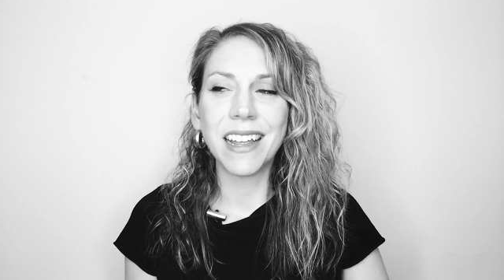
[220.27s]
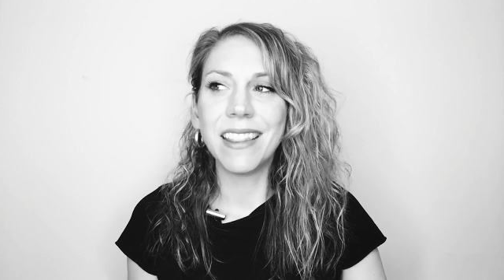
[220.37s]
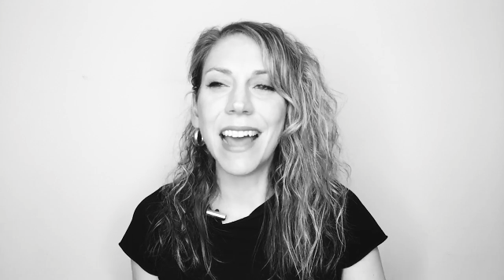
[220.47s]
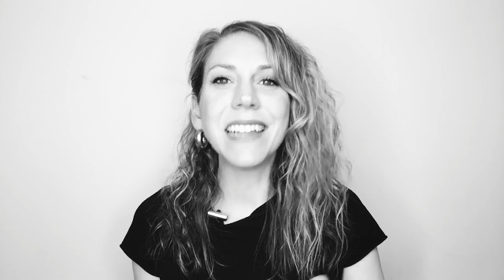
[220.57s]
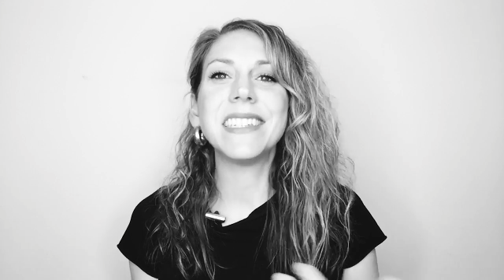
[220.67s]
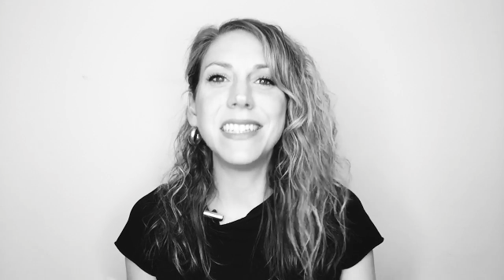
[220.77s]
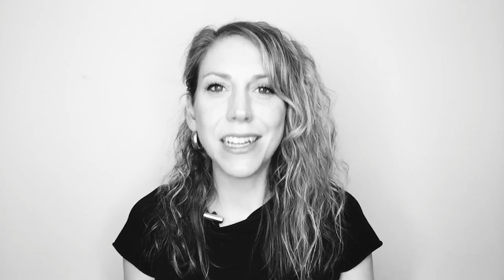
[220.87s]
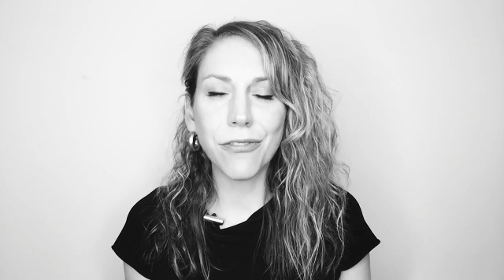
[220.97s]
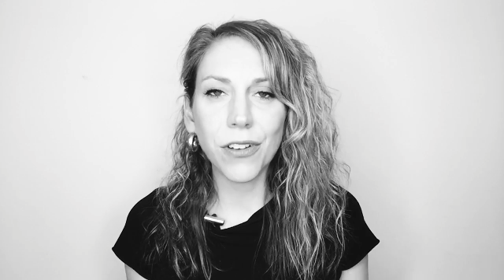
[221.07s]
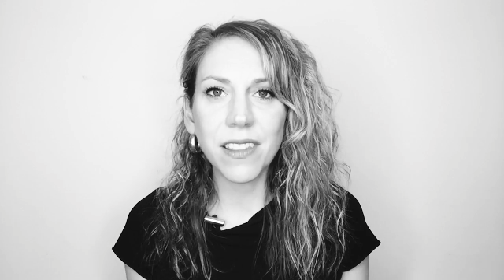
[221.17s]
that's
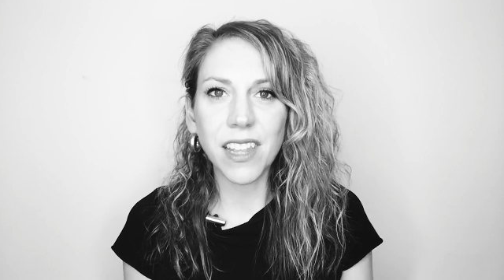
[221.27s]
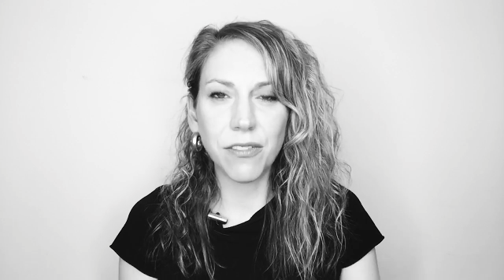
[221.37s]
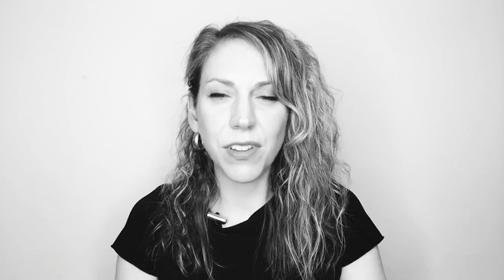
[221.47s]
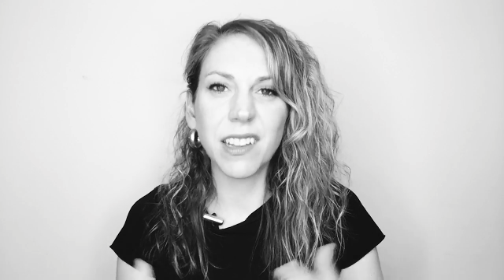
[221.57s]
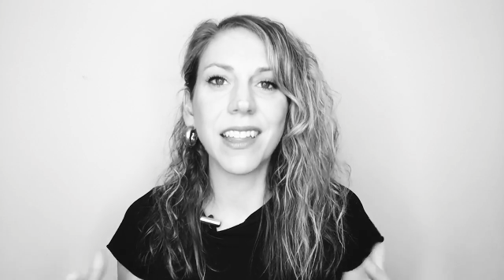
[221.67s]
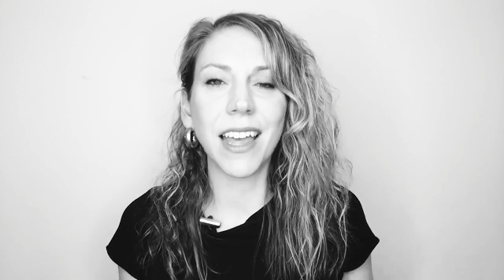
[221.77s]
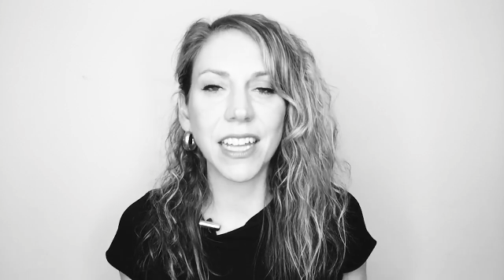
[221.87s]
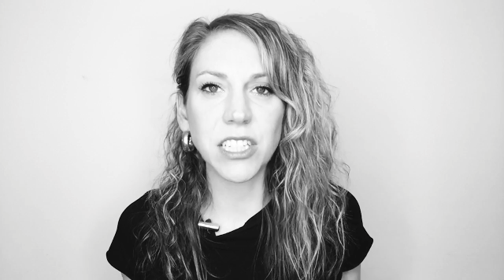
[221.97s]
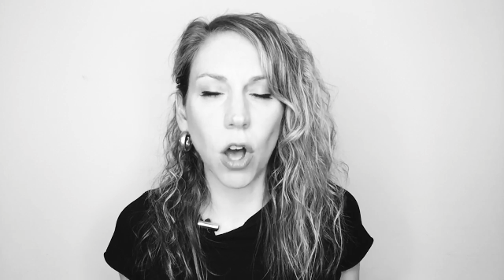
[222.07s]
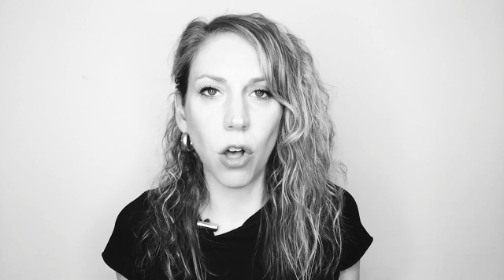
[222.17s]
different than feeling like
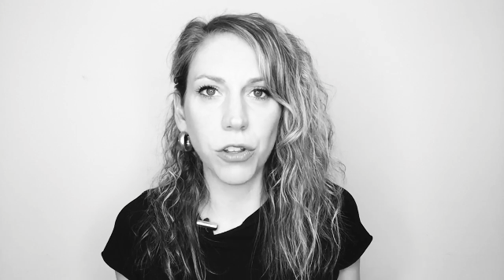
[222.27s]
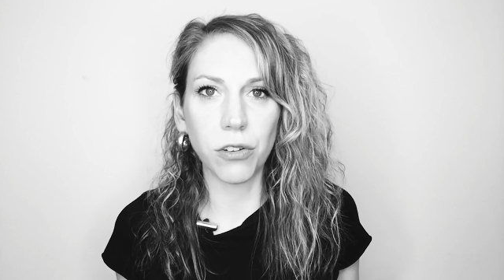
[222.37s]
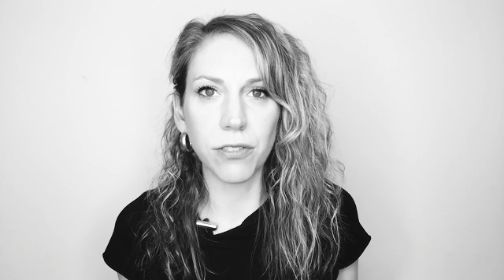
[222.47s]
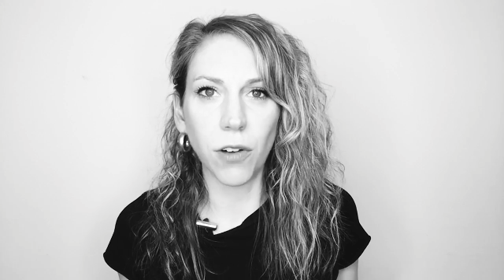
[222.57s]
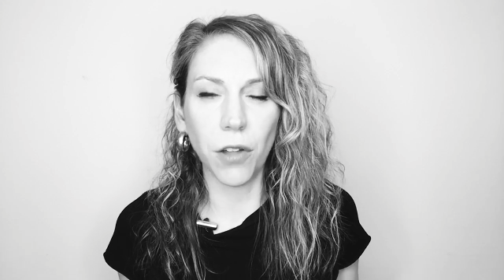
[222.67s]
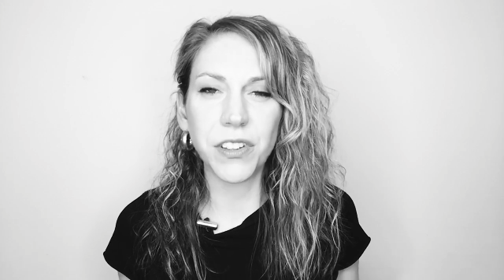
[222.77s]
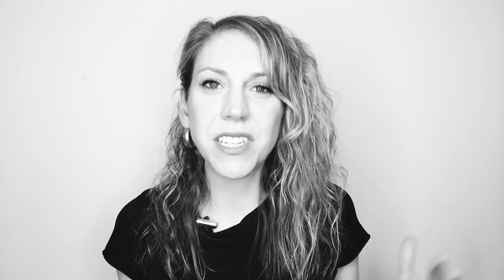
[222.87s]
it's all your fault.